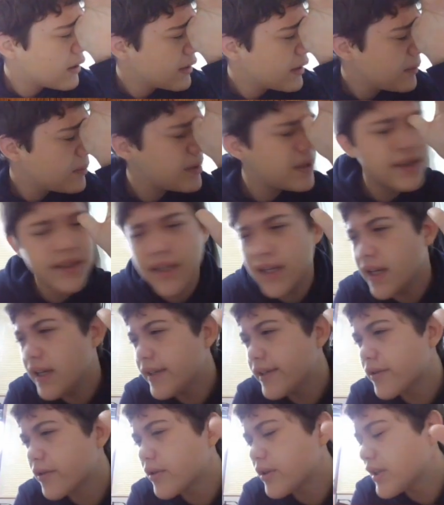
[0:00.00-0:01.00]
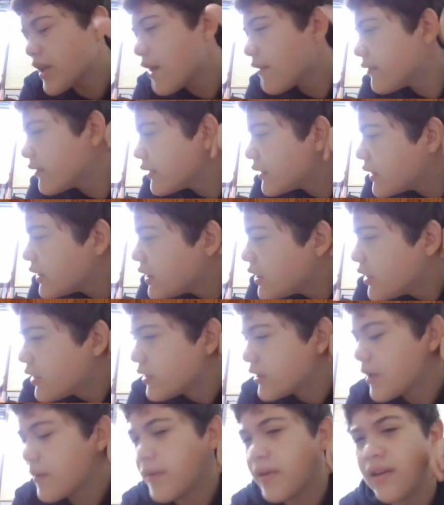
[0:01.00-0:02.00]
in 6 or 7,
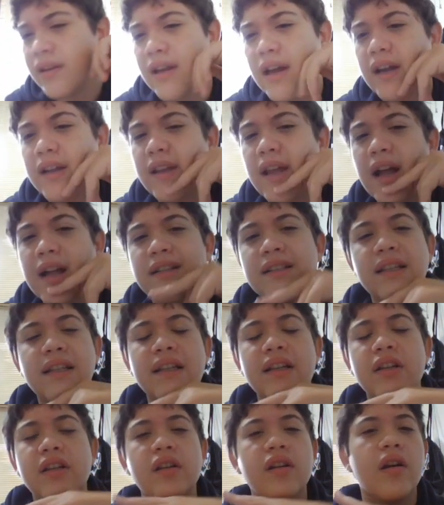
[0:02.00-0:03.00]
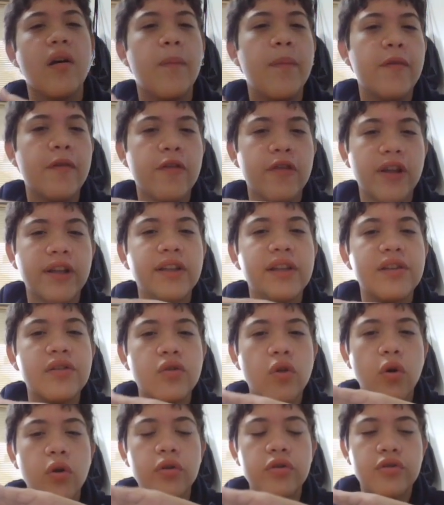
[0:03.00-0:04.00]
something like that. And before that, it's
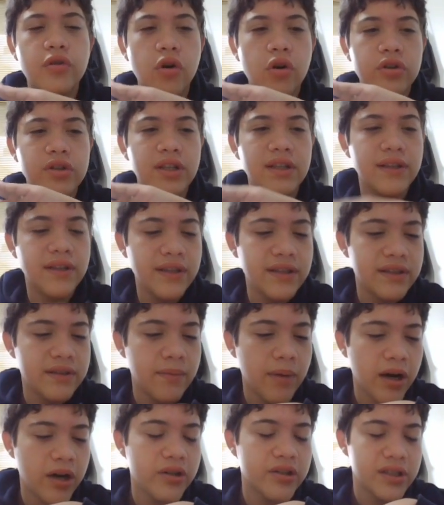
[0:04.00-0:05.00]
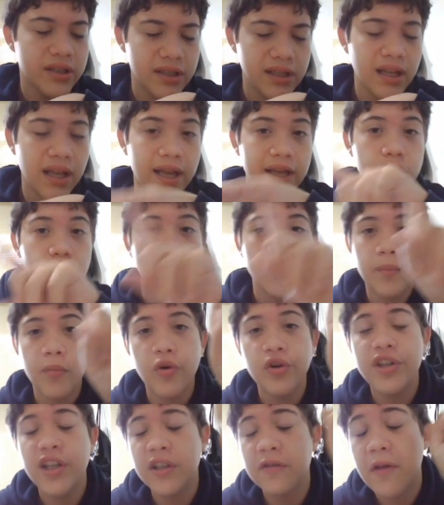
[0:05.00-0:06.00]
all draws, and it's Magnus still has 1
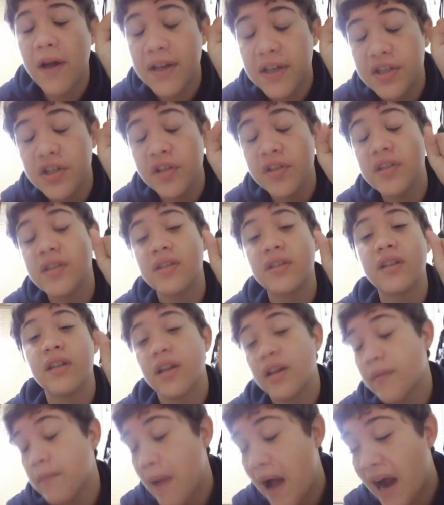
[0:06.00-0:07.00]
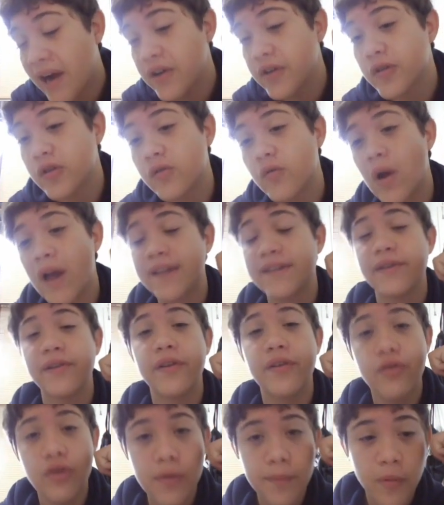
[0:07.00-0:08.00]
point advantage. It is Magnus has
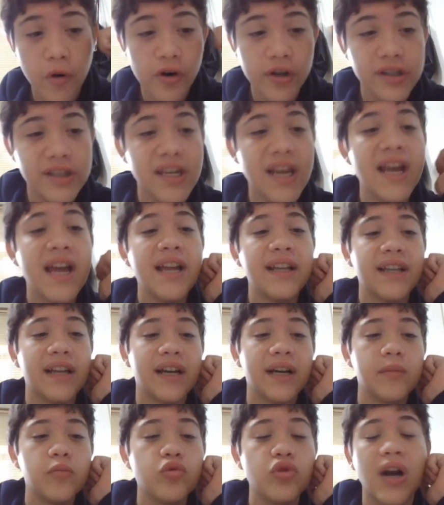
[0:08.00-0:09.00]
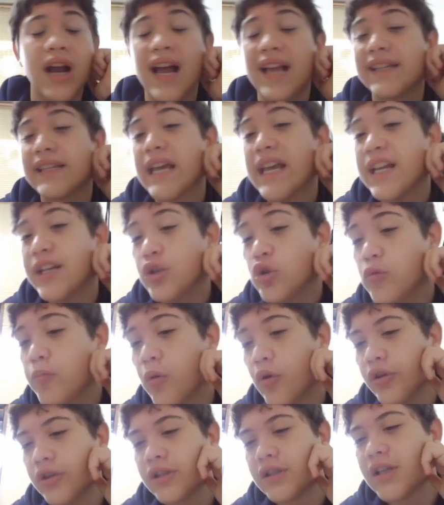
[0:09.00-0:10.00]
3 points, Nakamura has 2
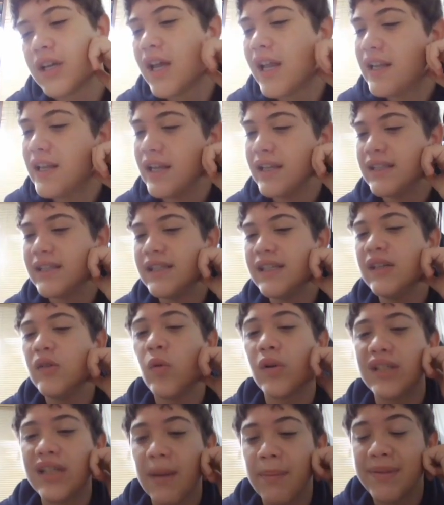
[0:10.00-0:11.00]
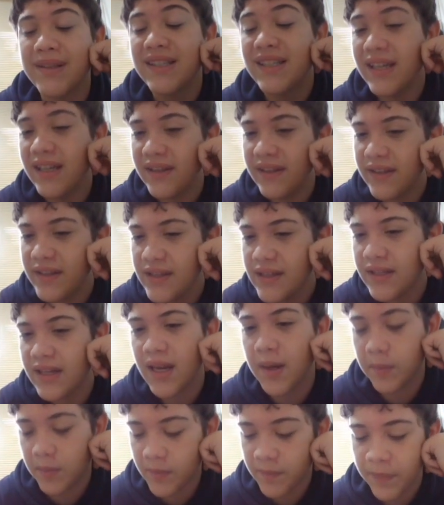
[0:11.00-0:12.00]
points. Let's see what happens in this
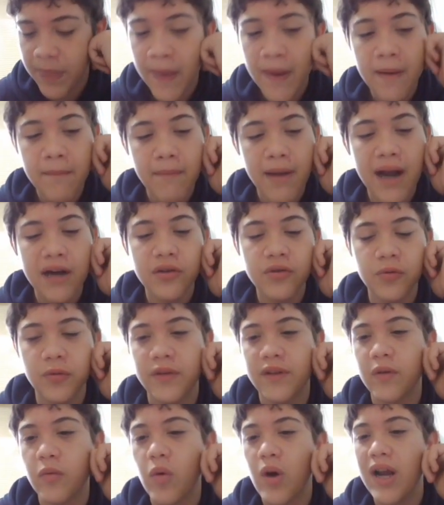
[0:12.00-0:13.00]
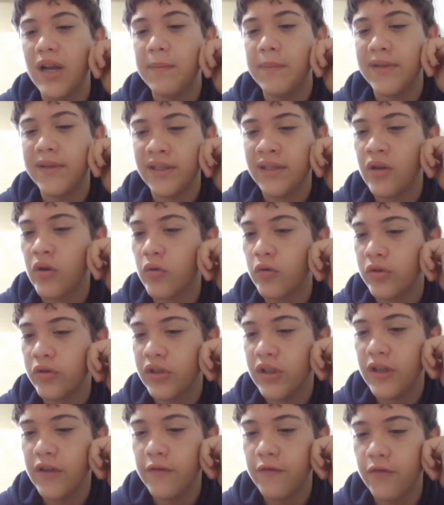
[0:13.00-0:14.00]
game. Magnus with the white pieces goes
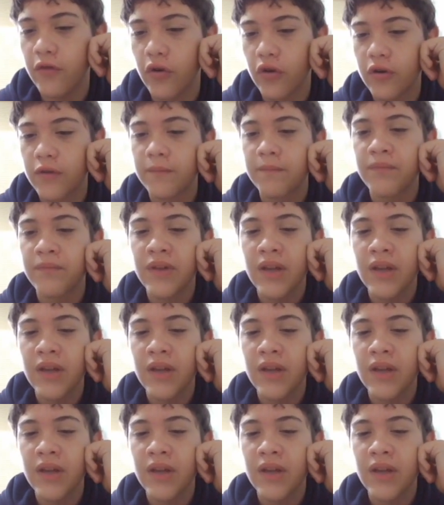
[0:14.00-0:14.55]
d4,